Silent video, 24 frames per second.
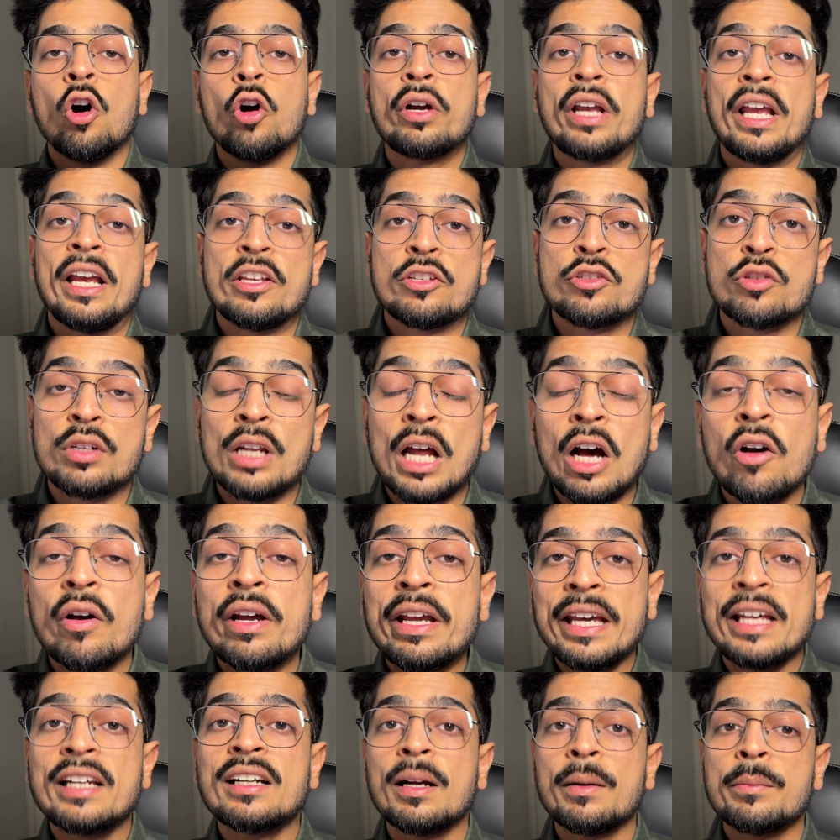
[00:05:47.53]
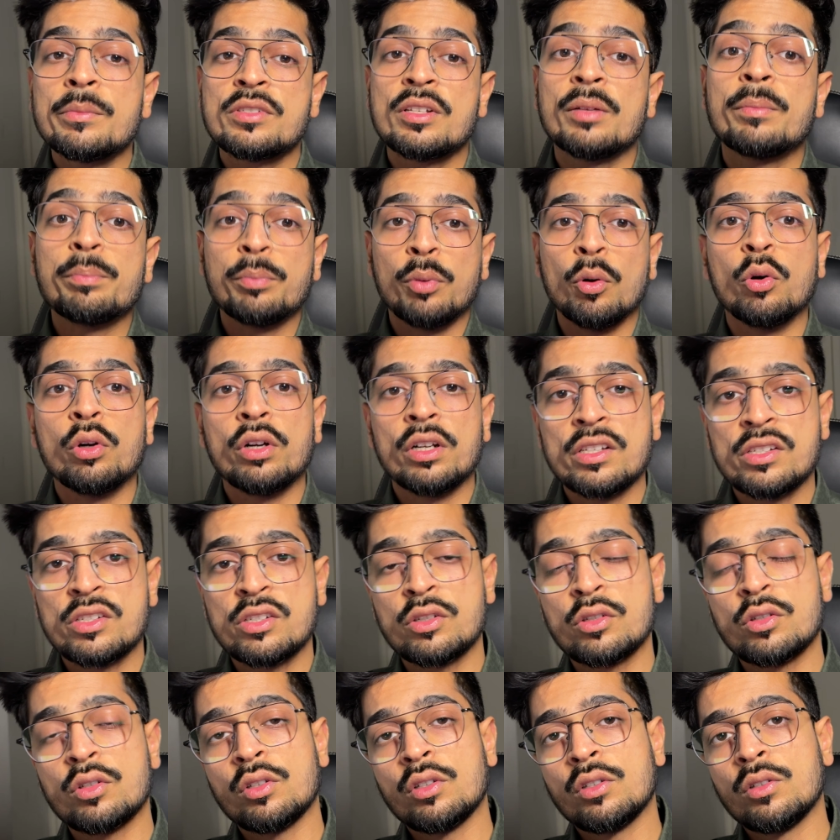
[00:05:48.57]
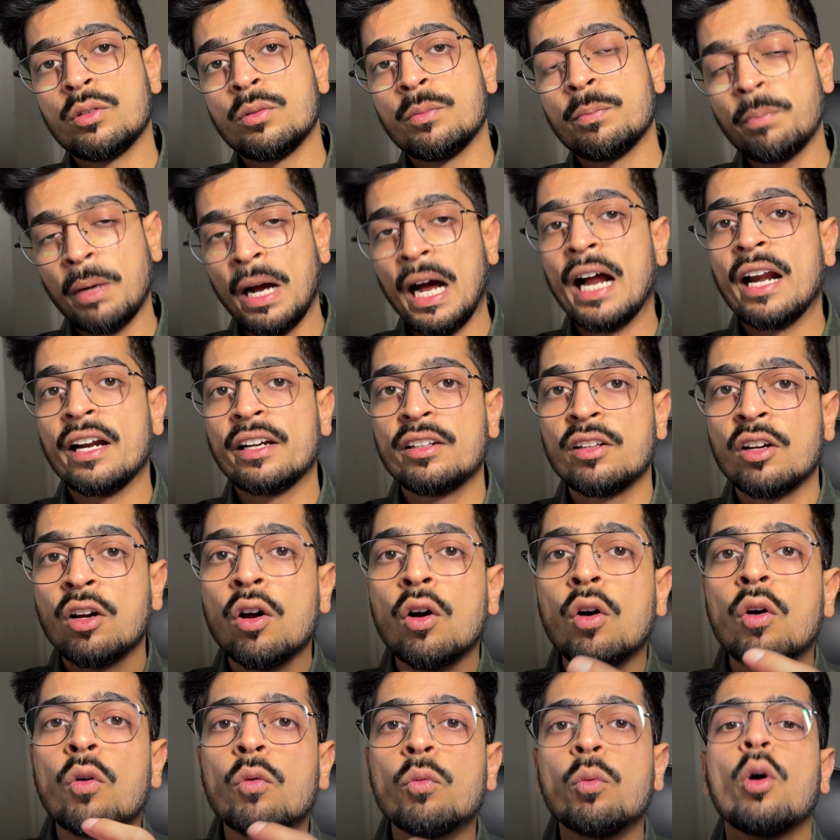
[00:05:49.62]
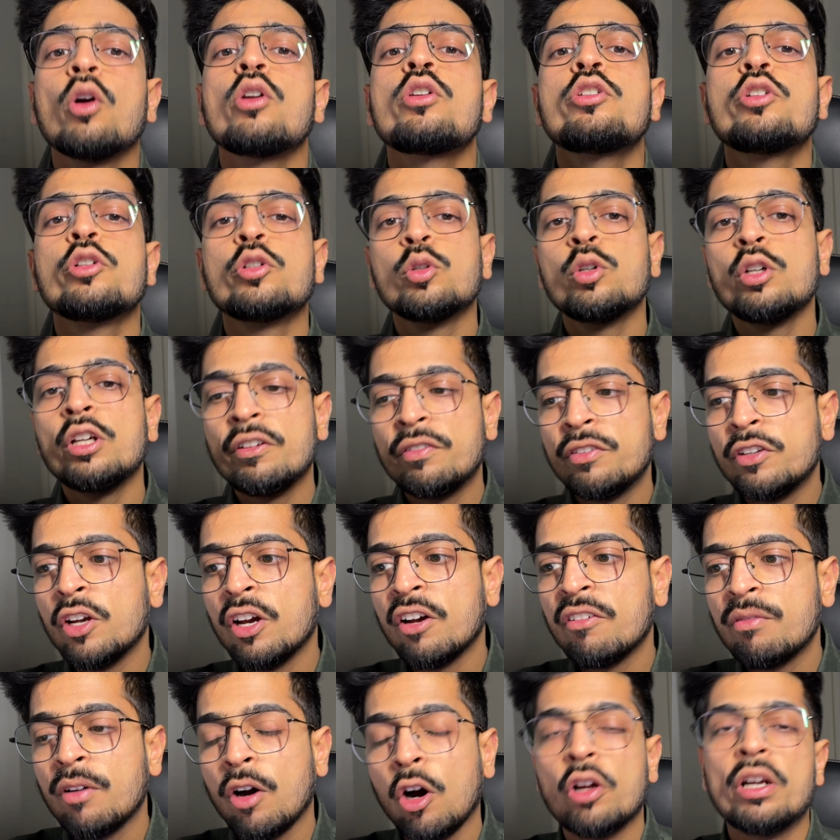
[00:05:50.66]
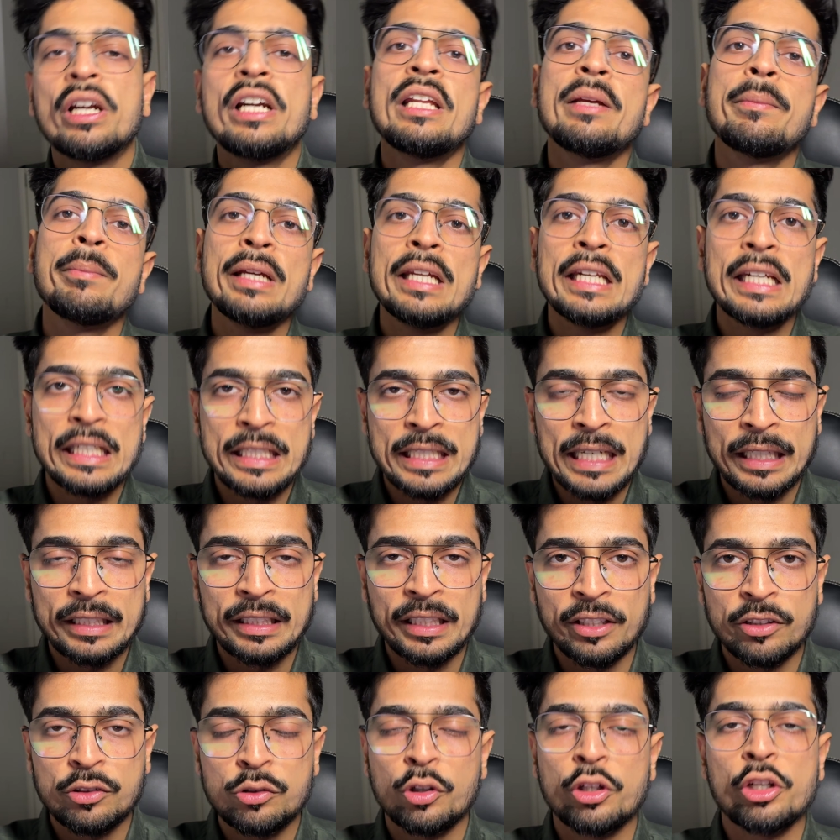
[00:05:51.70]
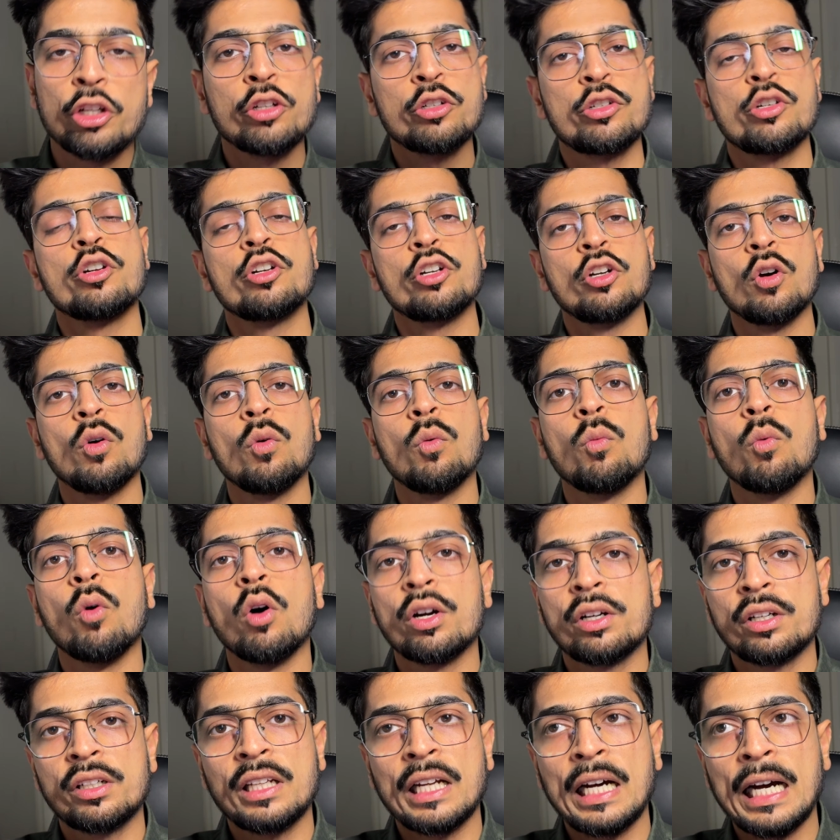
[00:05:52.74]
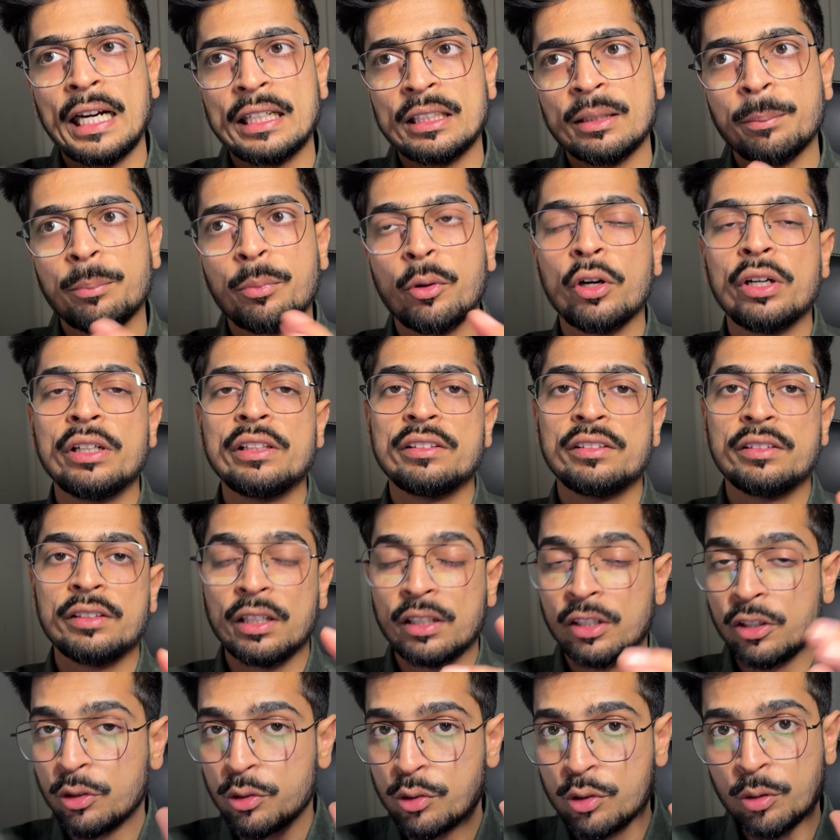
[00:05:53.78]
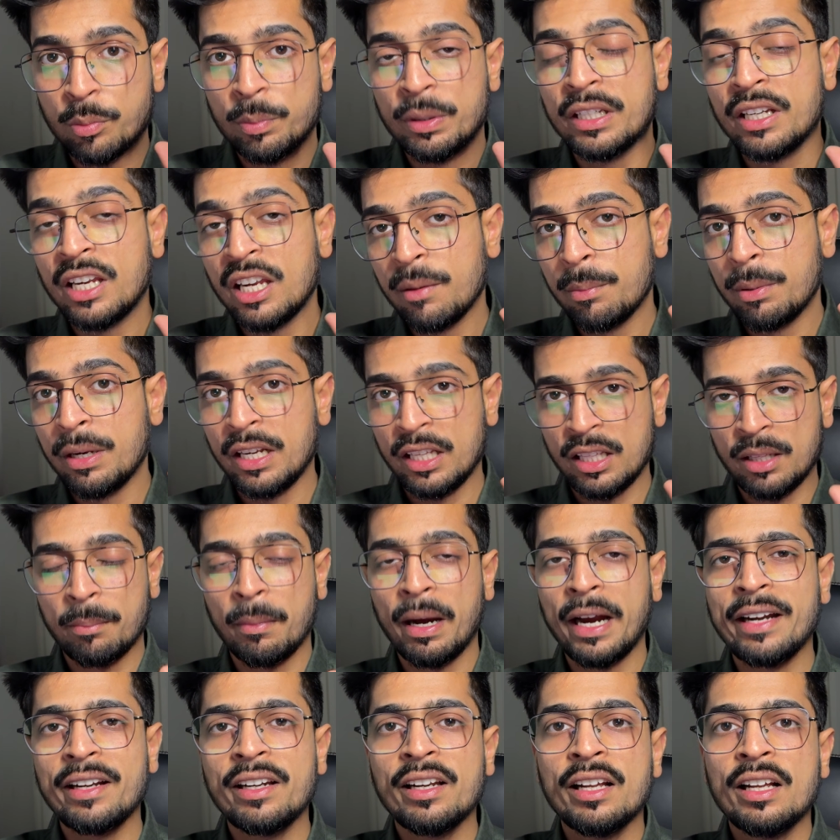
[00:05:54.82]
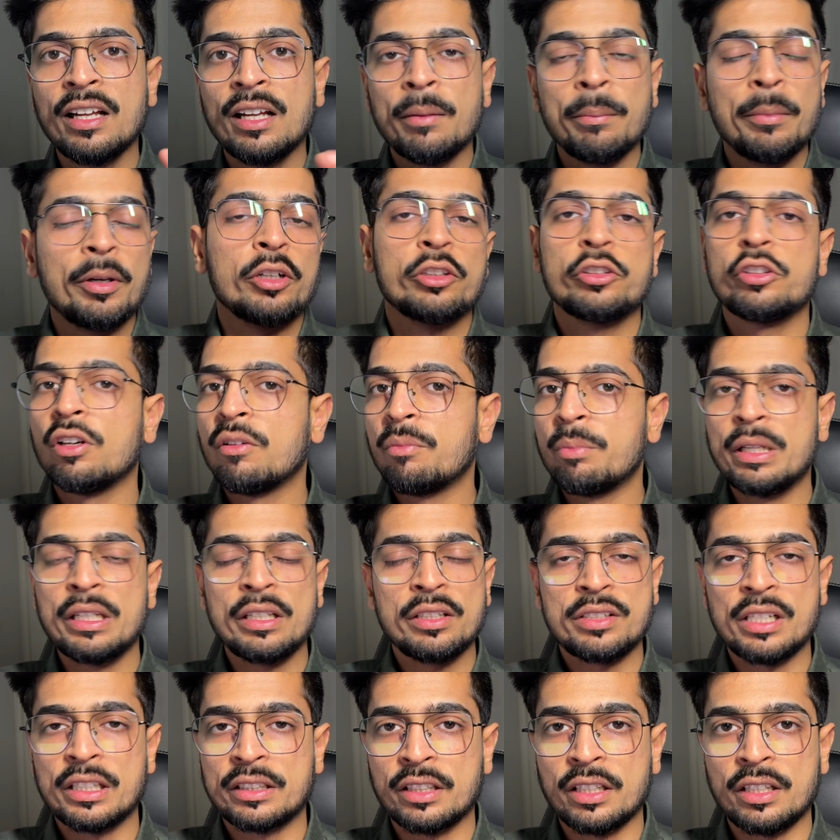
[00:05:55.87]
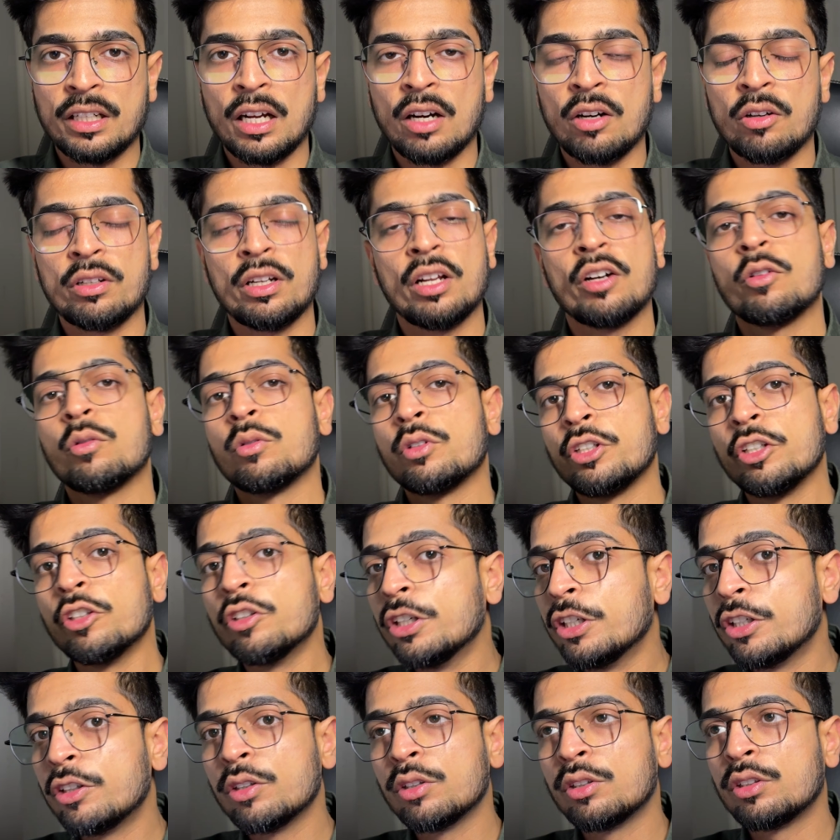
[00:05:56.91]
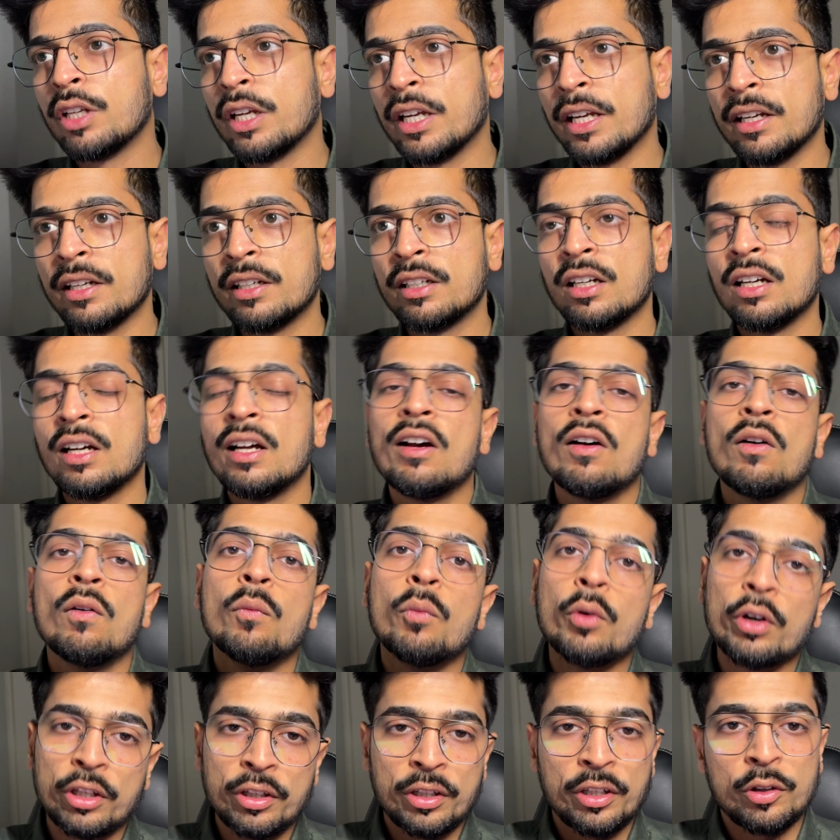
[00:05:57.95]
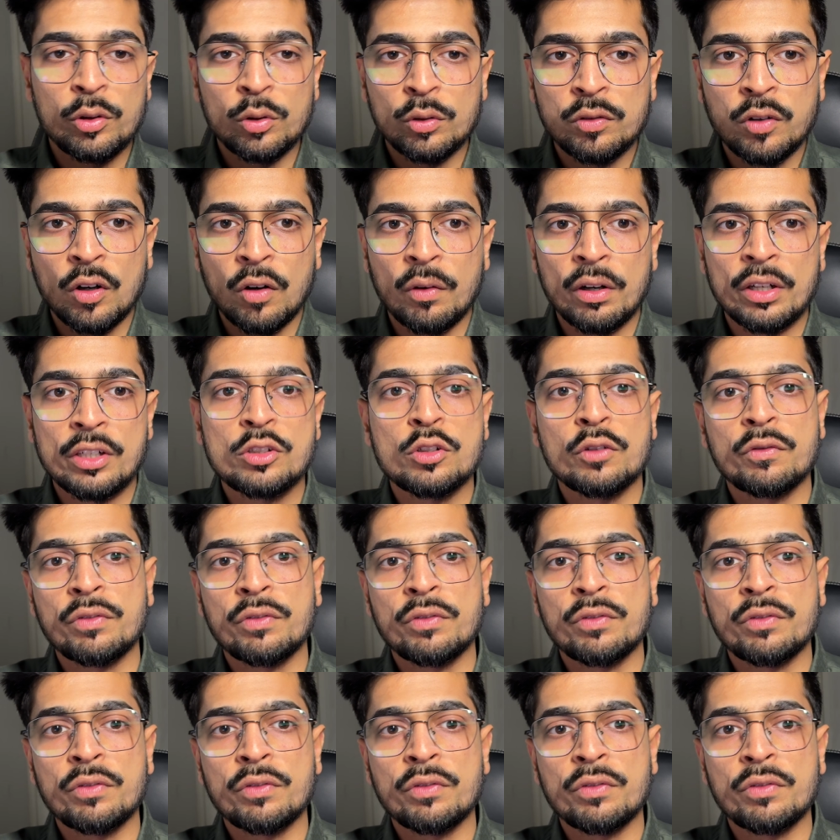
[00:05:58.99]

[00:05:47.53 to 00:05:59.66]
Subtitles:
Okay, so now here comes the bonus part. What to do if you have already been rejected. So you should know what are the points that you should be keeping in the mind, because you have been rejected now. Now you need to think what you can do forward. So